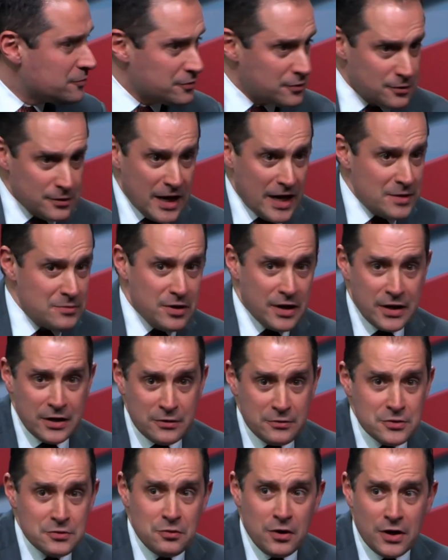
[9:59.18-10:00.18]
For anybody
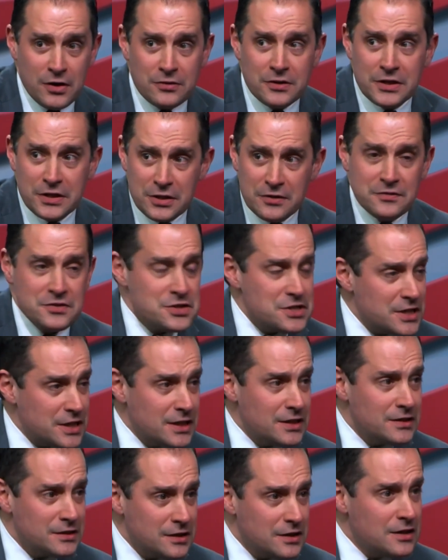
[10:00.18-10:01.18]
who's wondering, you've
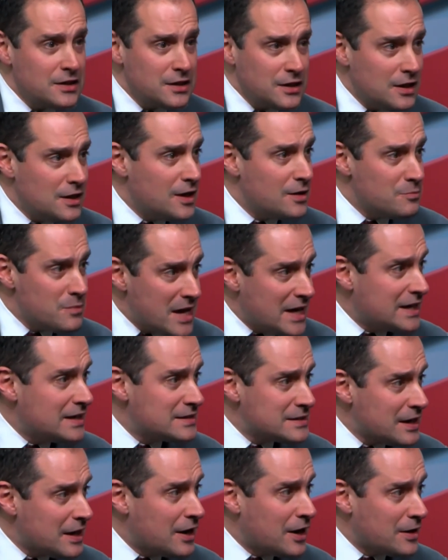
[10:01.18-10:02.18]
seen many
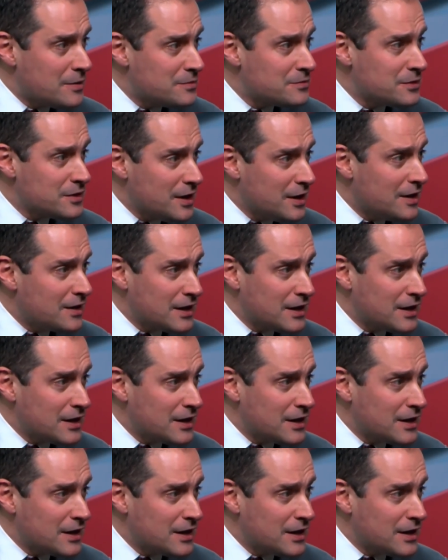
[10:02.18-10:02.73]
times